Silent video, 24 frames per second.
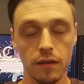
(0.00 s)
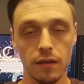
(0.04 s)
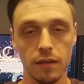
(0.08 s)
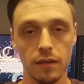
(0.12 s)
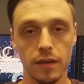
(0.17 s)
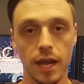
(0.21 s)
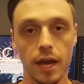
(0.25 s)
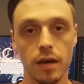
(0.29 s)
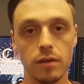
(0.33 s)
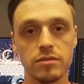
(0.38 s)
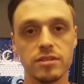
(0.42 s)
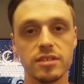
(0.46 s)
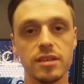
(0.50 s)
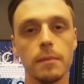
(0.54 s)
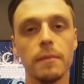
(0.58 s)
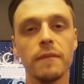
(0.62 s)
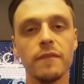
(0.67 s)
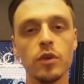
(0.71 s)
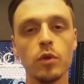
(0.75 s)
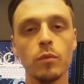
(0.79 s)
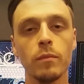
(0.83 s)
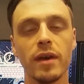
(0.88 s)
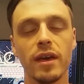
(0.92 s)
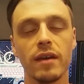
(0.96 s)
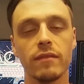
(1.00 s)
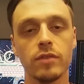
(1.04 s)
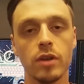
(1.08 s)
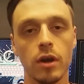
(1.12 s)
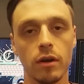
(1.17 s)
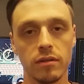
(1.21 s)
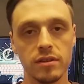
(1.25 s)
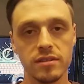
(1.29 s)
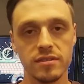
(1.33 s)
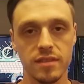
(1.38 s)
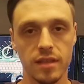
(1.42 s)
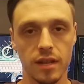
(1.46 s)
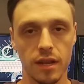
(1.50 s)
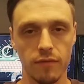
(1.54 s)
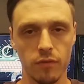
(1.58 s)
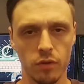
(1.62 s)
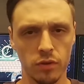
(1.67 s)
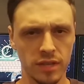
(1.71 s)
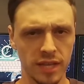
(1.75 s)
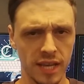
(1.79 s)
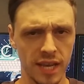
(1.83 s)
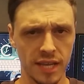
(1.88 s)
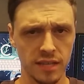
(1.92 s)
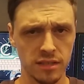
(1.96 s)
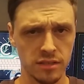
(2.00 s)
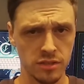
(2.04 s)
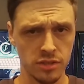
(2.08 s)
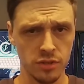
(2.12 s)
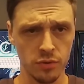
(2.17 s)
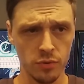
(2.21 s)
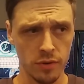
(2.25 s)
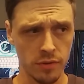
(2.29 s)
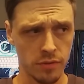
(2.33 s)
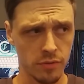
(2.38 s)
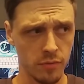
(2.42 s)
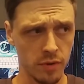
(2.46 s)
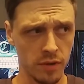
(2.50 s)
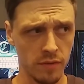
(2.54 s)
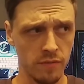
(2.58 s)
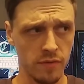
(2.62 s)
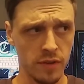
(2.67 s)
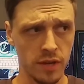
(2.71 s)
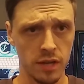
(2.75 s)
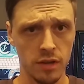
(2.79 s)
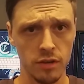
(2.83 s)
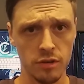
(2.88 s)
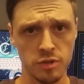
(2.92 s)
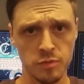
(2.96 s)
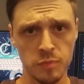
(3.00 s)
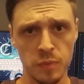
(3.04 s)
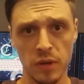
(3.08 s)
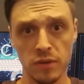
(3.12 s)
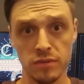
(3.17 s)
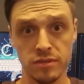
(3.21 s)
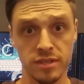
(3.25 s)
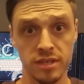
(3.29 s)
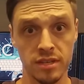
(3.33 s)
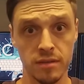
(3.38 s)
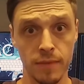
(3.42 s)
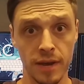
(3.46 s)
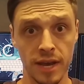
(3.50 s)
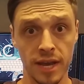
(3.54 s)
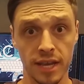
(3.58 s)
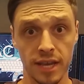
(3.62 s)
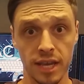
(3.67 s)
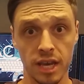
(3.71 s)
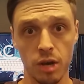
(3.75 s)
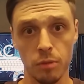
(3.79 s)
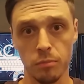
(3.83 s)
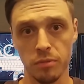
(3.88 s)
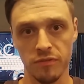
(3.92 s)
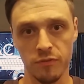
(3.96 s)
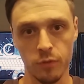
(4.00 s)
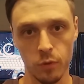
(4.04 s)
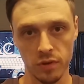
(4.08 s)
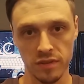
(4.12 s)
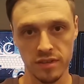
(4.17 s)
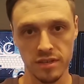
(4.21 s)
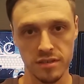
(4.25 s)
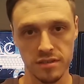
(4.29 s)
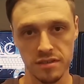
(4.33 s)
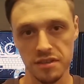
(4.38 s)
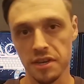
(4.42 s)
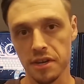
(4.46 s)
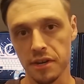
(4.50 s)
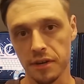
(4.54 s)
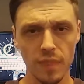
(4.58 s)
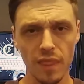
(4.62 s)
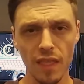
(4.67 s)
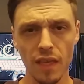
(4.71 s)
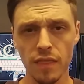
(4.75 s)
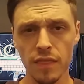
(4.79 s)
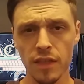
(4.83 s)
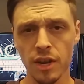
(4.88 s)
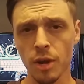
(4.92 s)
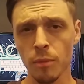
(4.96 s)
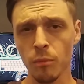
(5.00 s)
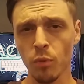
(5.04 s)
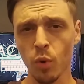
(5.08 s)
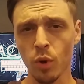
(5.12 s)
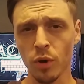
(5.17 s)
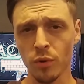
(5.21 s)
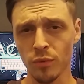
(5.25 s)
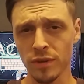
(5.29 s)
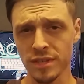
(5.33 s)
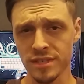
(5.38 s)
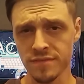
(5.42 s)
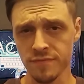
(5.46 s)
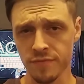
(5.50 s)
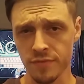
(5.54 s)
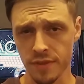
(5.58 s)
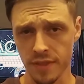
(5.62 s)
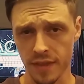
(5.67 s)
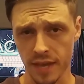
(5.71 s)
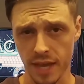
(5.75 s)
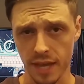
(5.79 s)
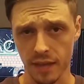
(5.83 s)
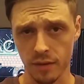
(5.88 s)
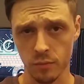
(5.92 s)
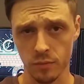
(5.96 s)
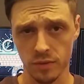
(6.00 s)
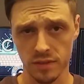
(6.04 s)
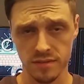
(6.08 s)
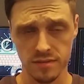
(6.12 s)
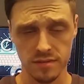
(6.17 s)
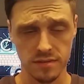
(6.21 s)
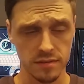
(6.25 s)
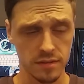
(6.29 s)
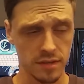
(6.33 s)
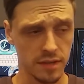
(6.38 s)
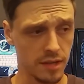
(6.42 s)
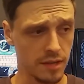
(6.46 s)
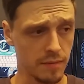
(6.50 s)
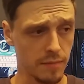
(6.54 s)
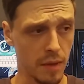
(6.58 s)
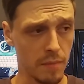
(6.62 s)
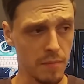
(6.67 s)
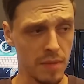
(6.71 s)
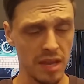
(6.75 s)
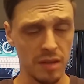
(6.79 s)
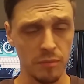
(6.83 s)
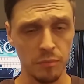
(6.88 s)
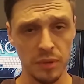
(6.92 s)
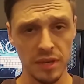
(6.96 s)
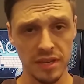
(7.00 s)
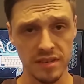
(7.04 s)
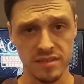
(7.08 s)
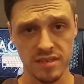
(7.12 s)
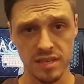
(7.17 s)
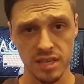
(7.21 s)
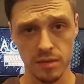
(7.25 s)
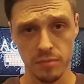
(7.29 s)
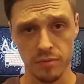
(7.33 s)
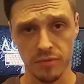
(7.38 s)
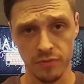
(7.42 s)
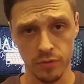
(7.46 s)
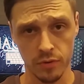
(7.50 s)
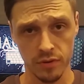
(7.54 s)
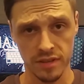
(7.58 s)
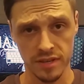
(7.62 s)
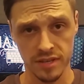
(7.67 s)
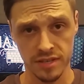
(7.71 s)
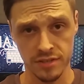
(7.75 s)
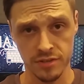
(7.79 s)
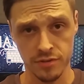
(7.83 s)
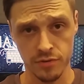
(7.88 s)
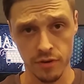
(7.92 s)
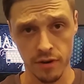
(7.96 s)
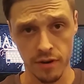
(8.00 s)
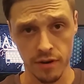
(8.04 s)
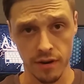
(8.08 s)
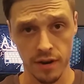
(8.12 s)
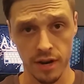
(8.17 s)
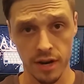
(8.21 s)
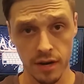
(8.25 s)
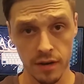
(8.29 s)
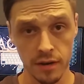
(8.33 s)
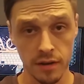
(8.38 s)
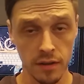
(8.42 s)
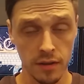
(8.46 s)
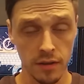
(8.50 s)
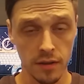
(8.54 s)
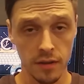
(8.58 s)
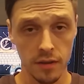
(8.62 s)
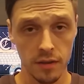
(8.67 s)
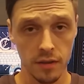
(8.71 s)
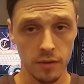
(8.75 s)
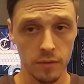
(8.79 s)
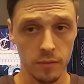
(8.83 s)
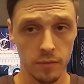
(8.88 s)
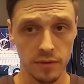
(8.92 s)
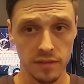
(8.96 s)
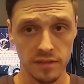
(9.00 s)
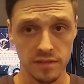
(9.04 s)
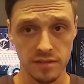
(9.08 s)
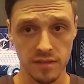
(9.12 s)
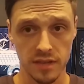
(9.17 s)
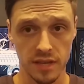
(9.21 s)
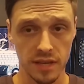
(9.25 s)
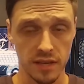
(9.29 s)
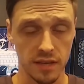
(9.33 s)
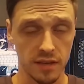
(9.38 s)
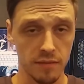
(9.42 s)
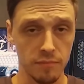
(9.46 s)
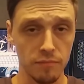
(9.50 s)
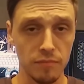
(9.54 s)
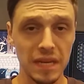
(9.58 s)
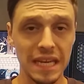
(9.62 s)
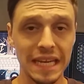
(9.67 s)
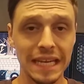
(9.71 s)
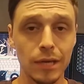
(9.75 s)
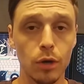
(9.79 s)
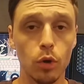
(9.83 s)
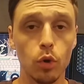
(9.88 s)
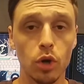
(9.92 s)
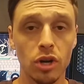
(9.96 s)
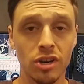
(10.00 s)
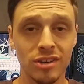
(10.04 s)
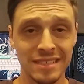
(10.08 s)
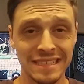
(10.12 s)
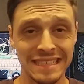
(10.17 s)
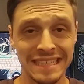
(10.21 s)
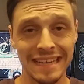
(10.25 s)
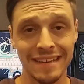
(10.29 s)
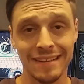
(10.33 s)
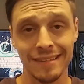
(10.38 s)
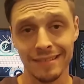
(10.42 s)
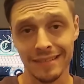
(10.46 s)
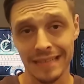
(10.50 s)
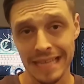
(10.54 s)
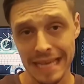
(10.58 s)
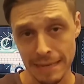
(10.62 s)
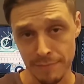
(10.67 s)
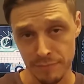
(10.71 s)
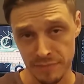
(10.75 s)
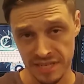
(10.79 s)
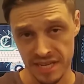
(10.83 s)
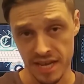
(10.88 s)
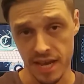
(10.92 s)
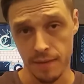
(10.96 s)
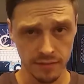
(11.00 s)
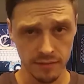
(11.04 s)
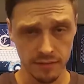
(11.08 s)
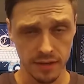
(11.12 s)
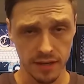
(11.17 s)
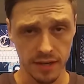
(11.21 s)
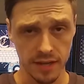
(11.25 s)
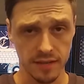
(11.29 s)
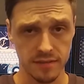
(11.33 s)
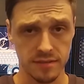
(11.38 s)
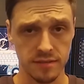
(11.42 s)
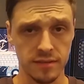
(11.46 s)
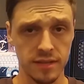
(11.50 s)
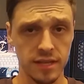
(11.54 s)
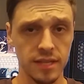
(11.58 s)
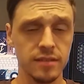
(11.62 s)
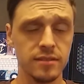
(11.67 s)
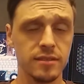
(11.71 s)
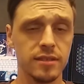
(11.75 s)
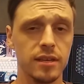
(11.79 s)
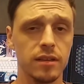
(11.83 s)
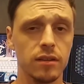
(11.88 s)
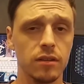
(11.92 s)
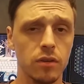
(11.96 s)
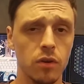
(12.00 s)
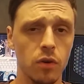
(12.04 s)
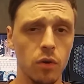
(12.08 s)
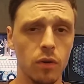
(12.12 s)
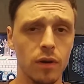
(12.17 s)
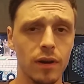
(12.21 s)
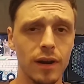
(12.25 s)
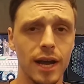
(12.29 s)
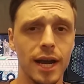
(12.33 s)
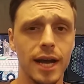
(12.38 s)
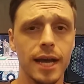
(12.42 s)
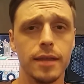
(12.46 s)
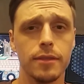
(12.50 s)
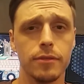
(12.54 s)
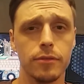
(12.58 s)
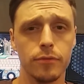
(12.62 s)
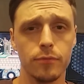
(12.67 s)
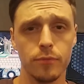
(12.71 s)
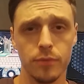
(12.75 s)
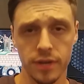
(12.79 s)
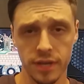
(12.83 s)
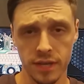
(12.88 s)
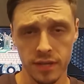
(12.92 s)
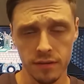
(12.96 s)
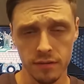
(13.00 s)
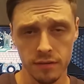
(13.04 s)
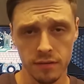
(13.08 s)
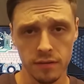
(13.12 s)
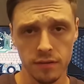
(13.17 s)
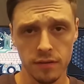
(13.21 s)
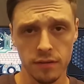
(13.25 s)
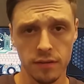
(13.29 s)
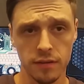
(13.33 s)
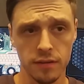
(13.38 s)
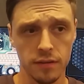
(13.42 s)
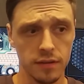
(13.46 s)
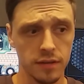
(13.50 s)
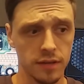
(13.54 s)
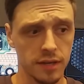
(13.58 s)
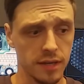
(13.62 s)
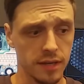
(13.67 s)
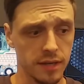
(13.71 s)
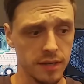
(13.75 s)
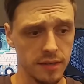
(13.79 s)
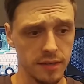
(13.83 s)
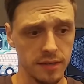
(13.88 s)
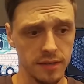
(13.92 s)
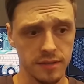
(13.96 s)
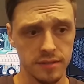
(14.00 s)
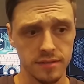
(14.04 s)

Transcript: Now, some of you may have noticed that I've only had 2 or 3 videos posted to my account before this year. The number one reason for that was my main PC before the DeStroir here was a mediocre Dell laptop. It has an Intel Core i3.